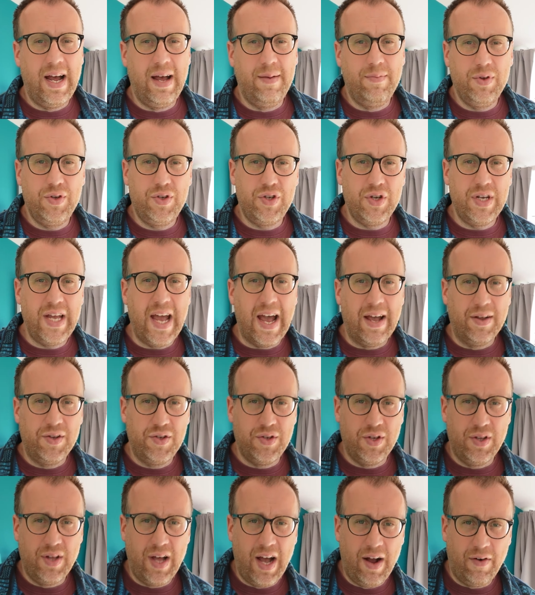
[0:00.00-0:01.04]

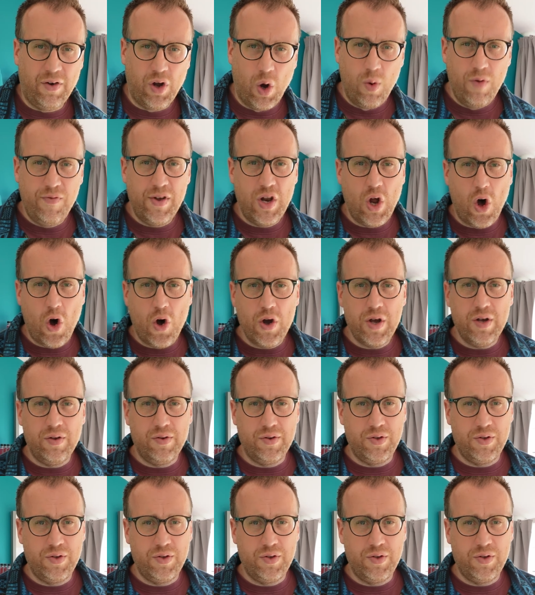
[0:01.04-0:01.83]
So I've gone with an oil.